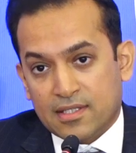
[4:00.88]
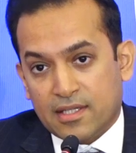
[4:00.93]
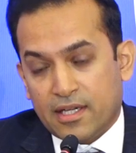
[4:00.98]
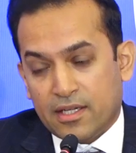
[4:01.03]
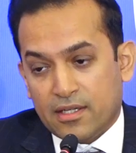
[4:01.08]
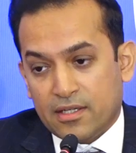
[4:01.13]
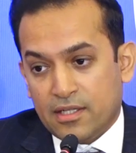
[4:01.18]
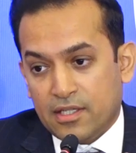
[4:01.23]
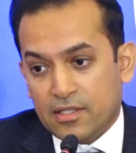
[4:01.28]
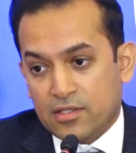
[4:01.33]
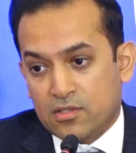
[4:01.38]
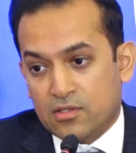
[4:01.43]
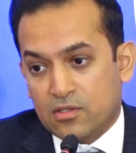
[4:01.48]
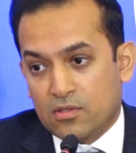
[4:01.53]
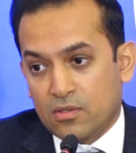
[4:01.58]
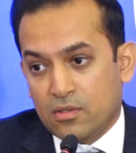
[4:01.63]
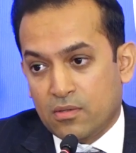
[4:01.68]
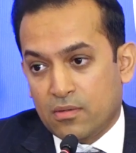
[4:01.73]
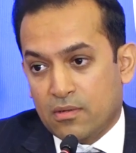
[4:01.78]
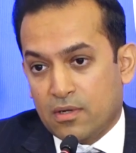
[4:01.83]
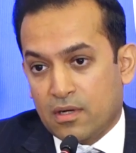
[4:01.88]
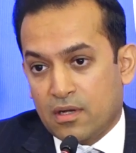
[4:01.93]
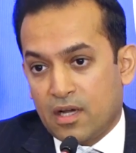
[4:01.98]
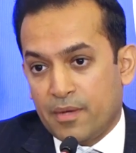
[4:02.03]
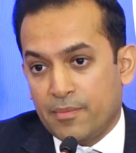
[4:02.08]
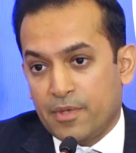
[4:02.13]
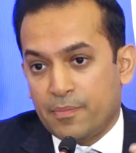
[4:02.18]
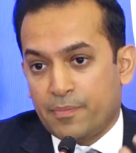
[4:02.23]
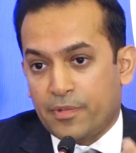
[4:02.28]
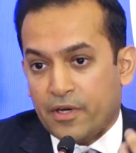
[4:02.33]
set needs to
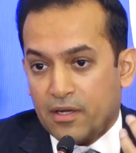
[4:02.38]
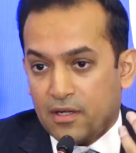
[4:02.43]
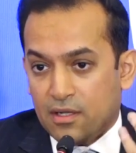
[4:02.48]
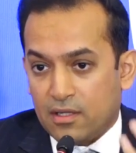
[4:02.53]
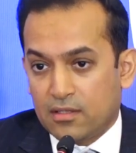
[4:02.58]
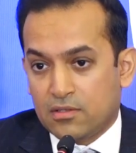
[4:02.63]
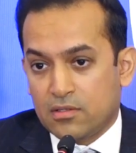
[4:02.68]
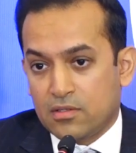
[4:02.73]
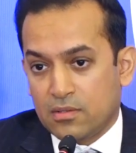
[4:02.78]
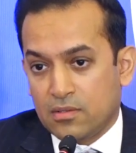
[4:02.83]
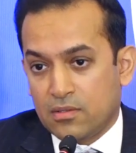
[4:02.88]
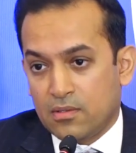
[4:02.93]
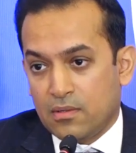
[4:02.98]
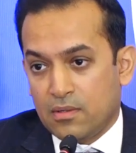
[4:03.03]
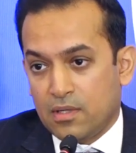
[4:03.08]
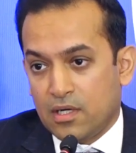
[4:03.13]
come in parallel to